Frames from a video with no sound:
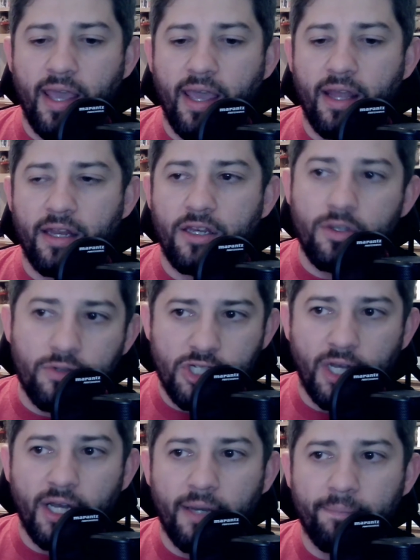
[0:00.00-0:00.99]
at a new
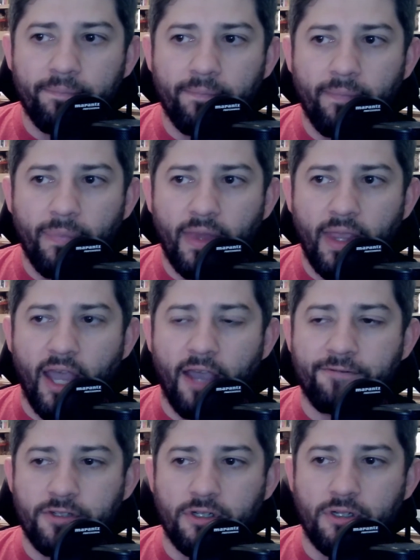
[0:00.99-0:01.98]
job
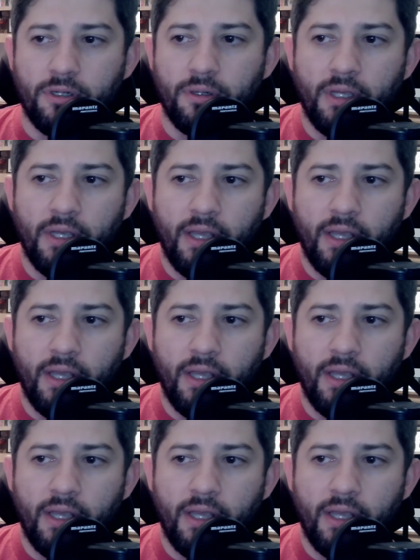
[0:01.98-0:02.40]
after